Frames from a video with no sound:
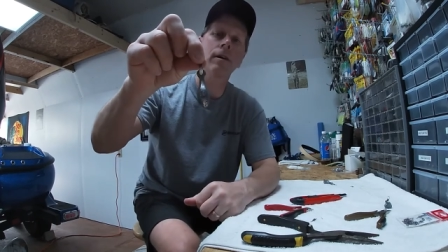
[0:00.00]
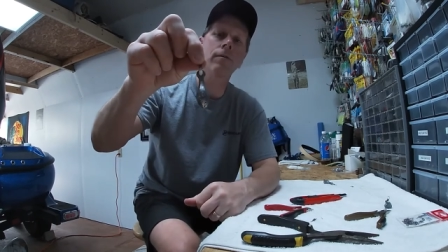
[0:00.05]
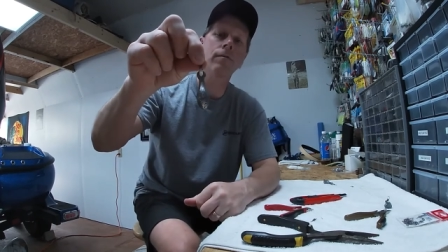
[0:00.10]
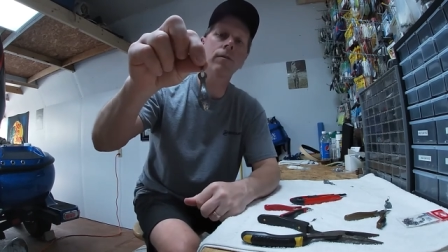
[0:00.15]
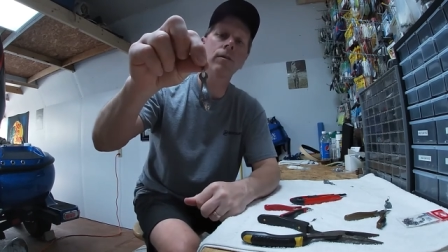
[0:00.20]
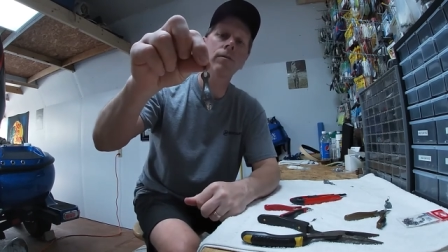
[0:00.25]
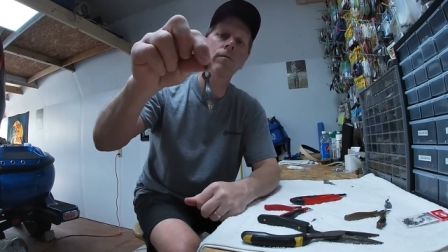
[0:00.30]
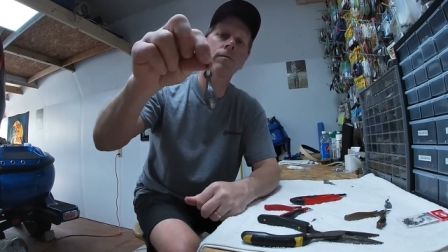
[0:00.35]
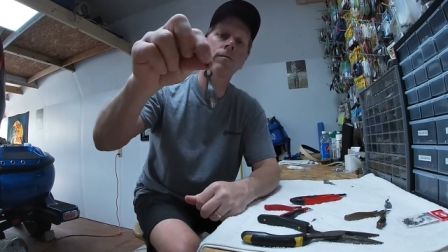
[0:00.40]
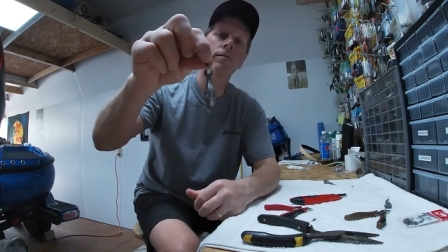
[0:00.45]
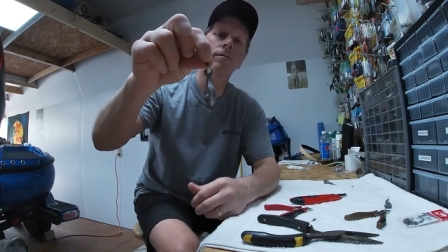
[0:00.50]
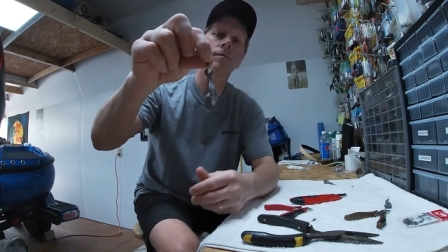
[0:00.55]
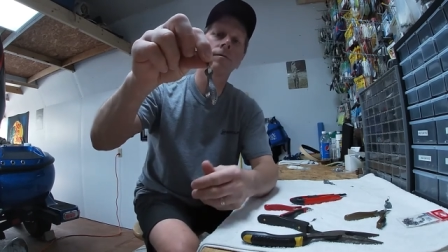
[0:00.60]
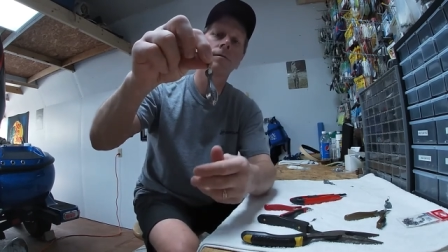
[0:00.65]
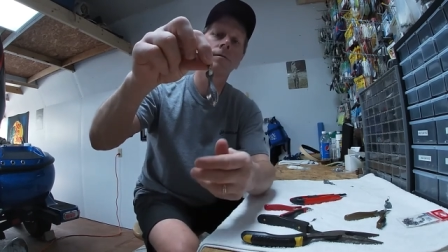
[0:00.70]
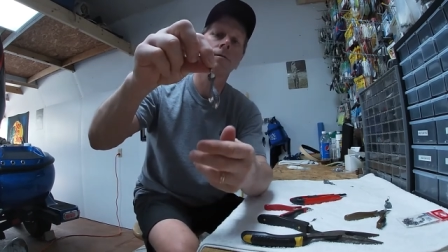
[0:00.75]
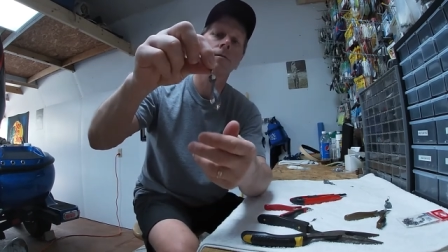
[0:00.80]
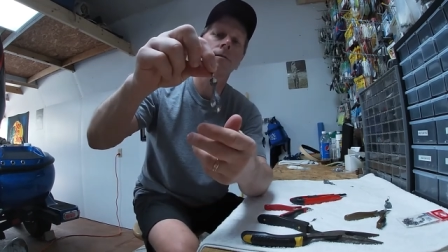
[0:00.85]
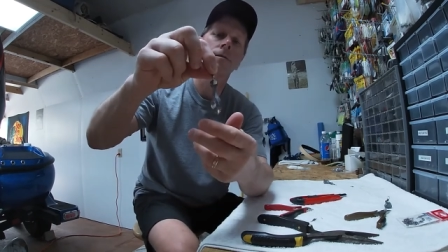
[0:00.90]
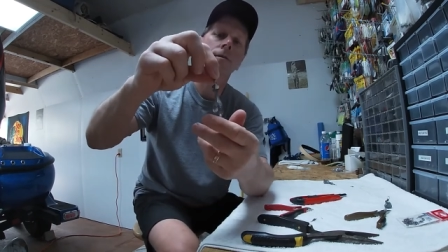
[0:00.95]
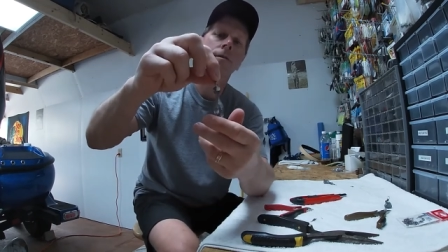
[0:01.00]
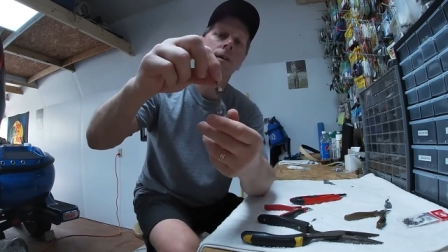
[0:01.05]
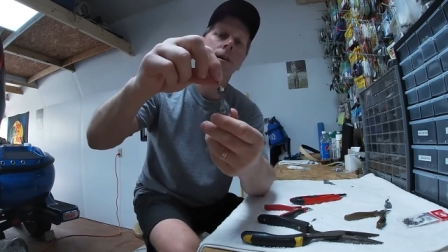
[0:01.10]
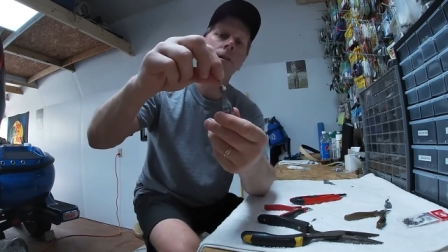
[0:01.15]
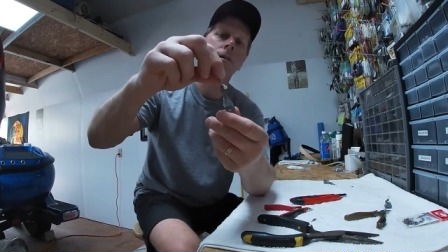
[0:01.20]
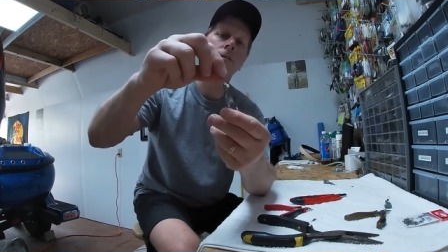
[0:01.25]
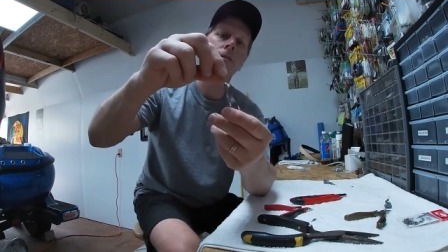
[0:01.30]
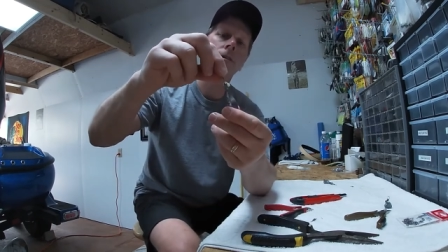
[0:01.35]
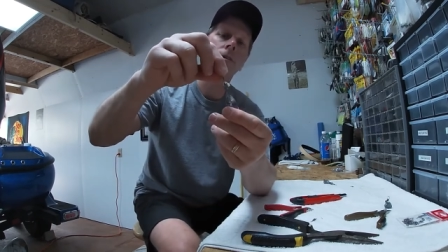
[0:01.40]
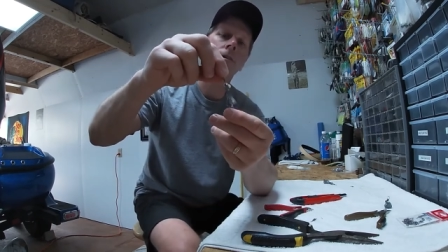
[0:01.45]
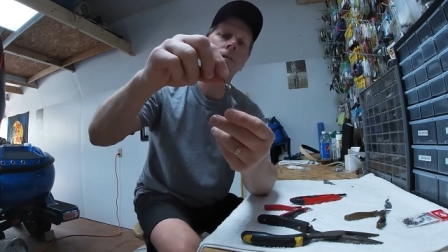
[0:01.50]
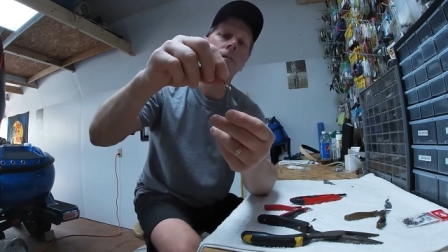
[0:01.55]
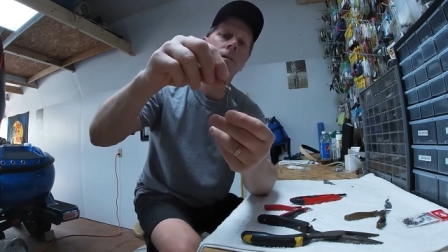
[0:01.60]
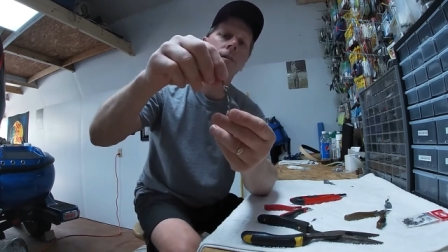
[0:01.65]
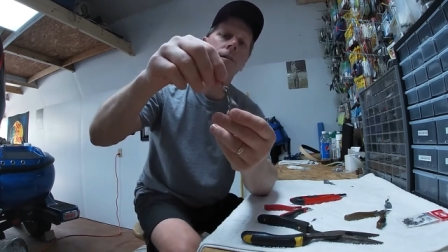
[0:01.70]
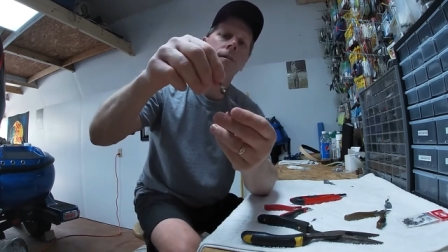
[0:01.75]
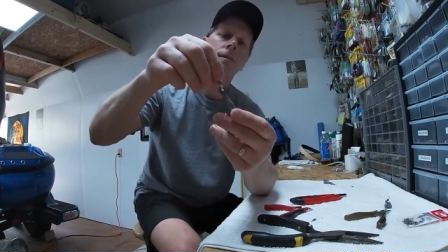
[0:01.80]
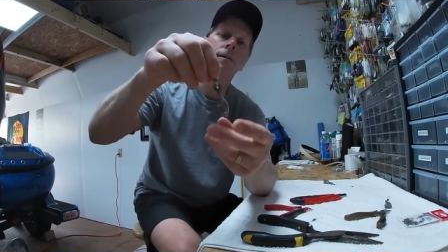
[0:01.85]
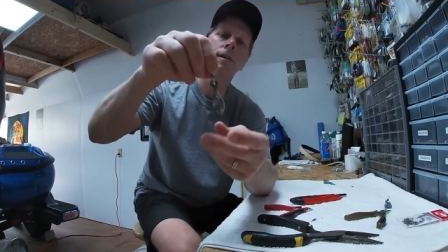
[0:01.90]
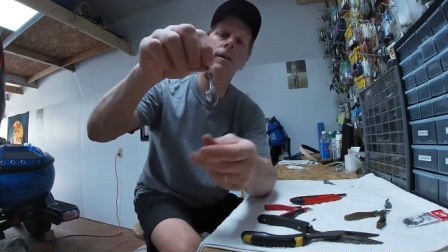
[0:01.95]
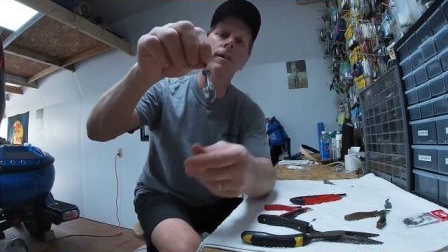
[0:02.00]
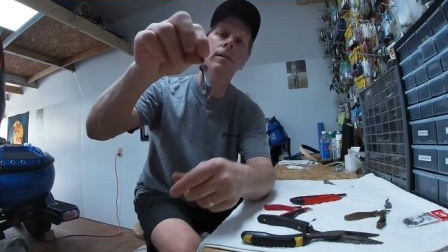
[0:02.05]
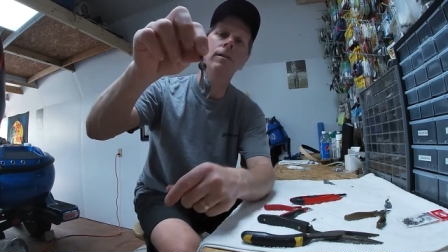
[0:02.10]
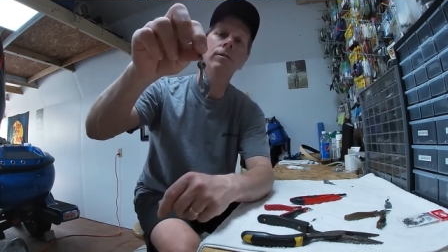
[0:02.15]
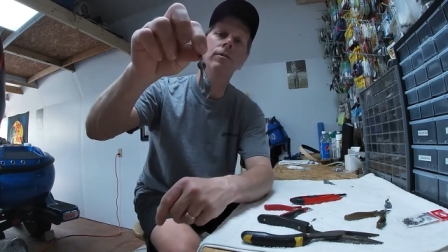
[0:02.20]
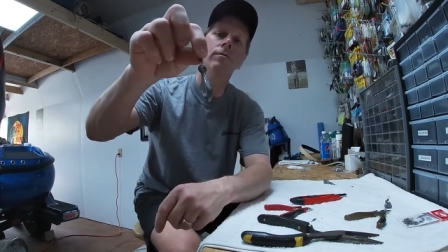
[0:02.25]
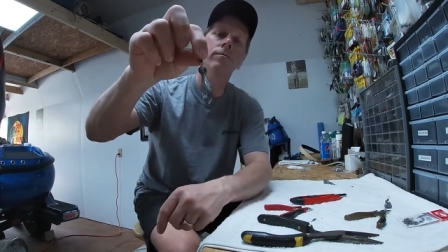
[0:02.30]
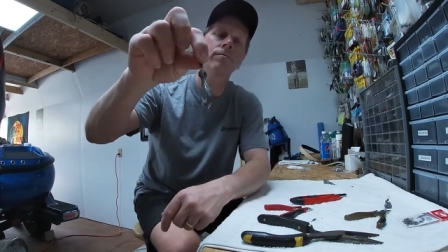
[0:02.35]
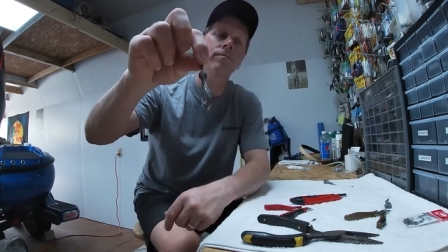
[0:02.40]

got a real nice, easy, neat,